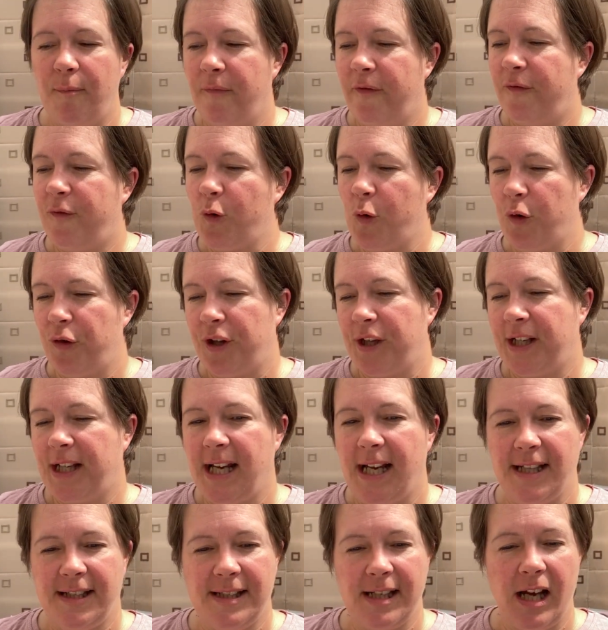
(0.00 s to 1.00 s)
for the
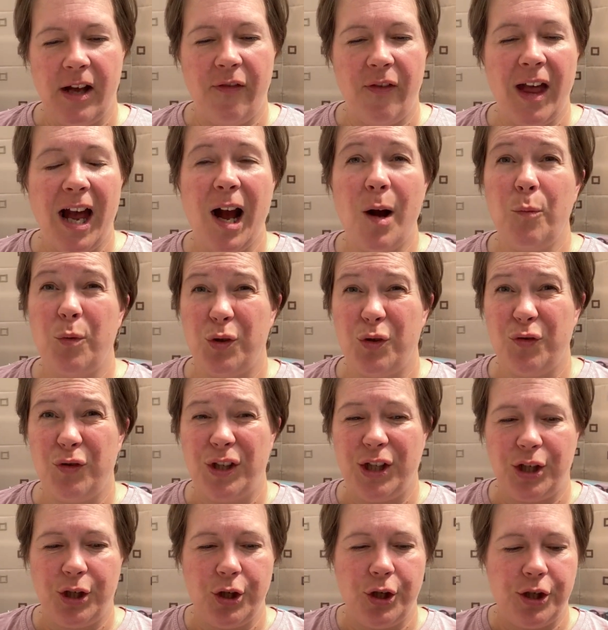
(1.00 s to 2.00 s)
kids, and that was
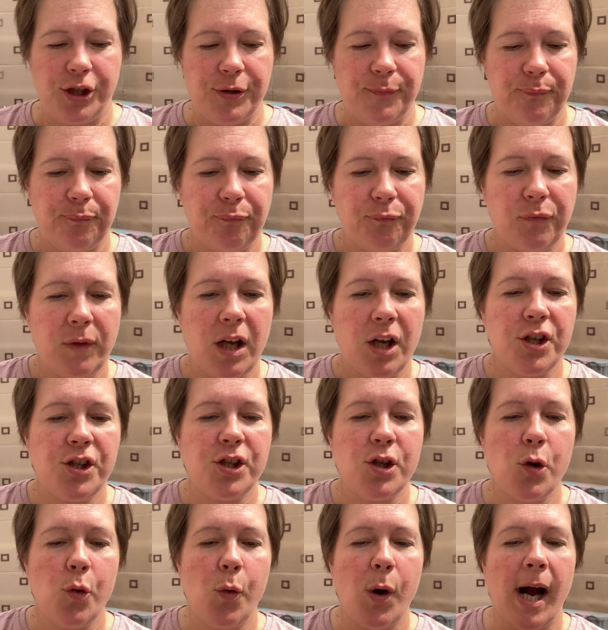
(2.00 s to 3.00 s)
really good.
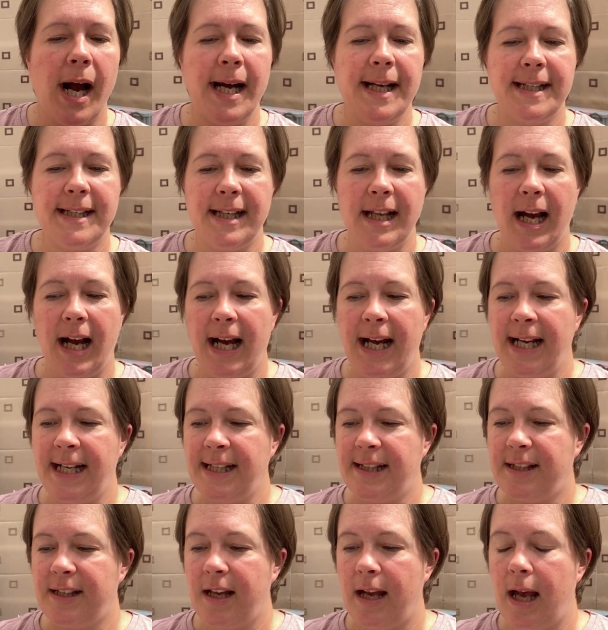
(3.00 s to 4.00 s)
So I
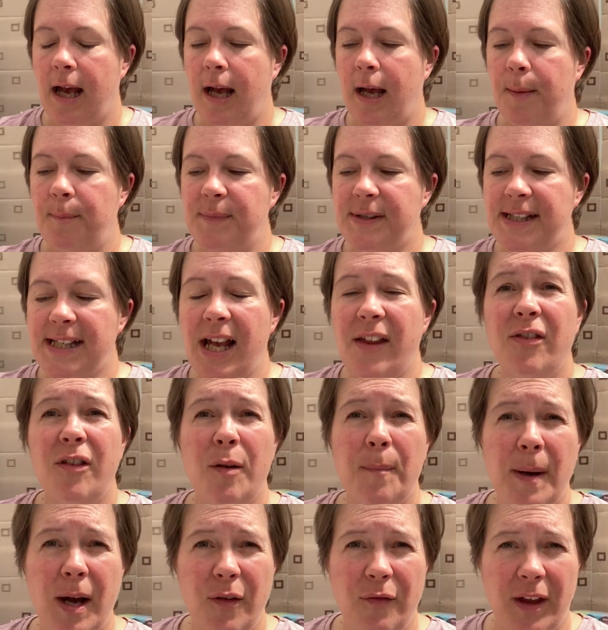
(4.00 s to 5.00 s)
sent
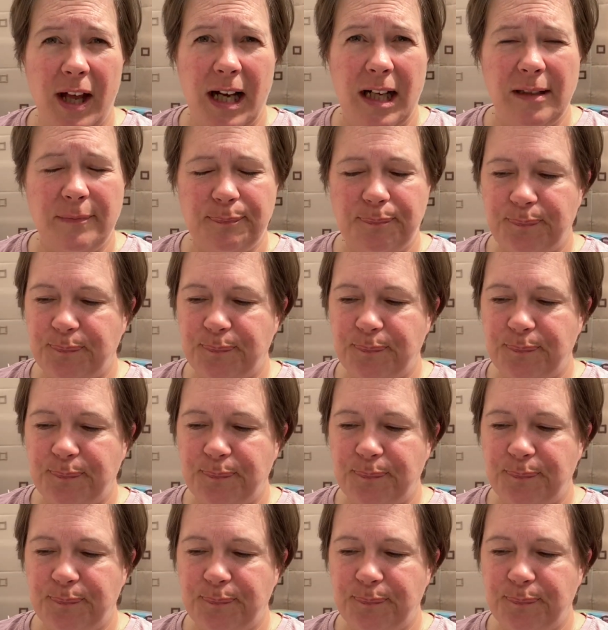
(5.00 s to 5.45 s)
them out that.